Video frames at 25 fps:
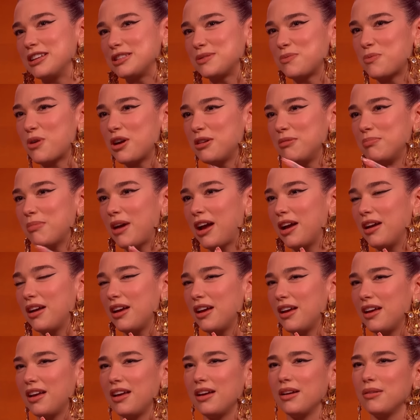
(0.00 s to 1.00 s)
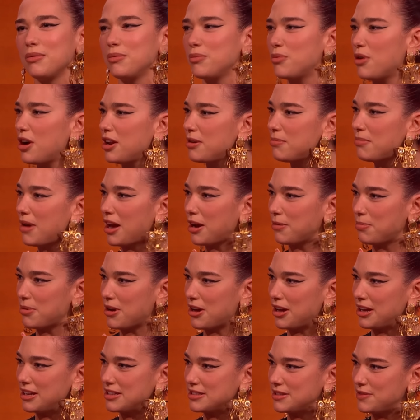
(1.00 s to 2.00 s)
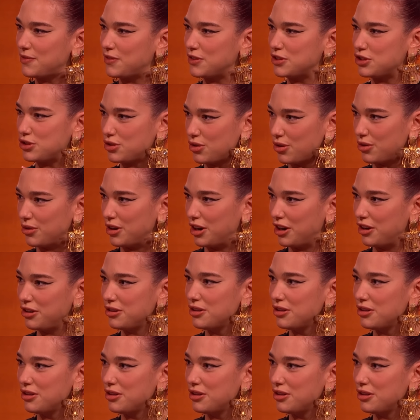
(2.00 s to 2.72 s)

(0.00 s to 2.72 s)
it's one one magpie is for sorrow.